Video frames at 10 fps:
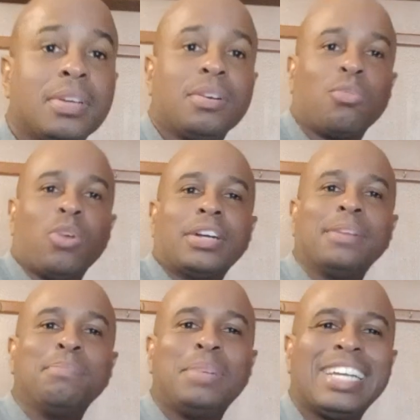
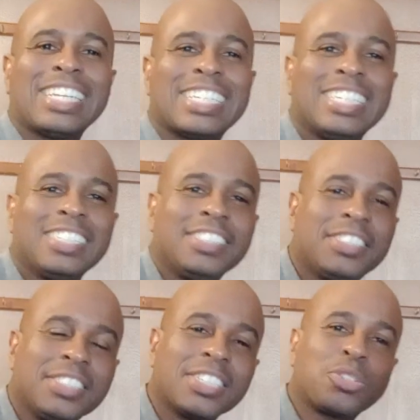Welcome back.
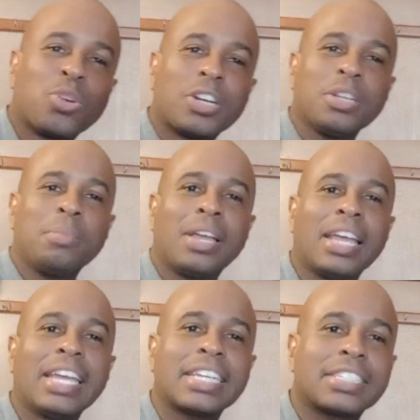This is Aquarium
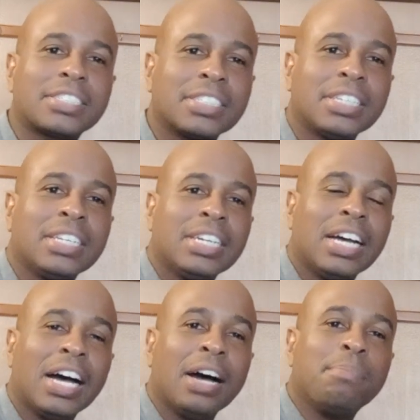Hacks
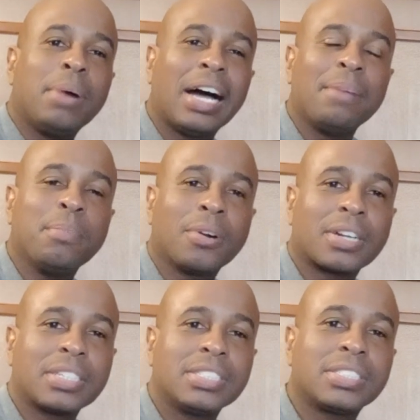by
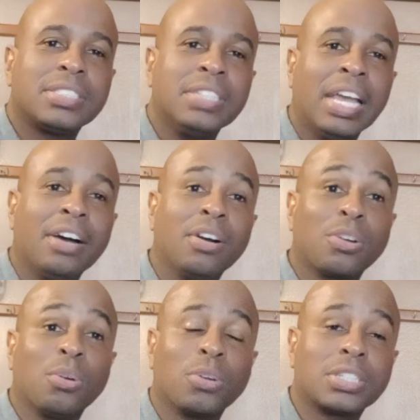Marcus. Now,
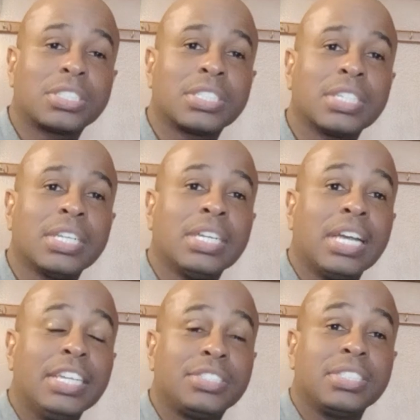of course,
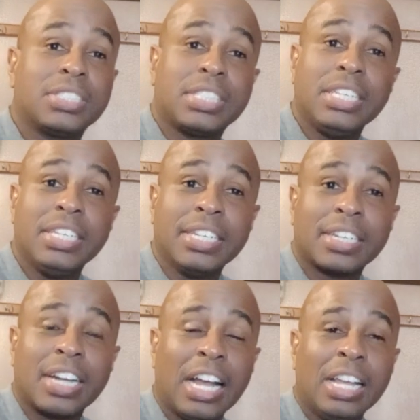as you can see
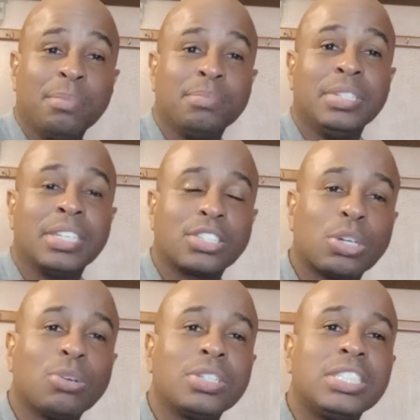here, I am in a
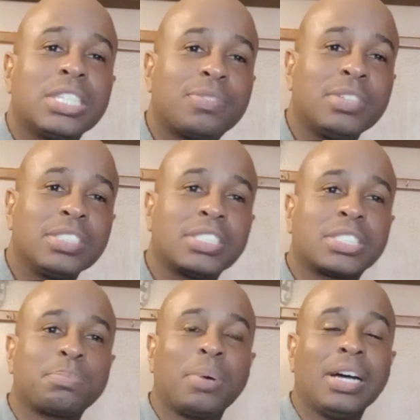totally different
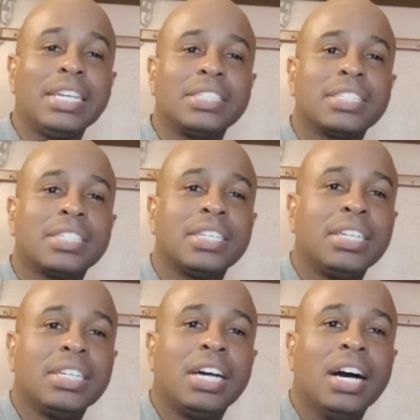spot.
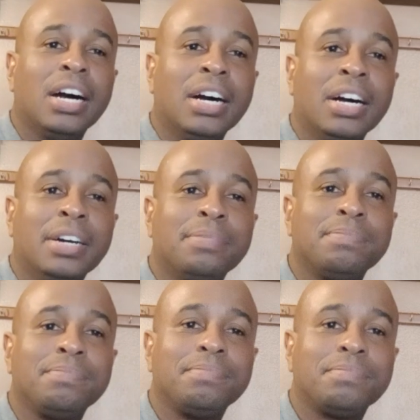I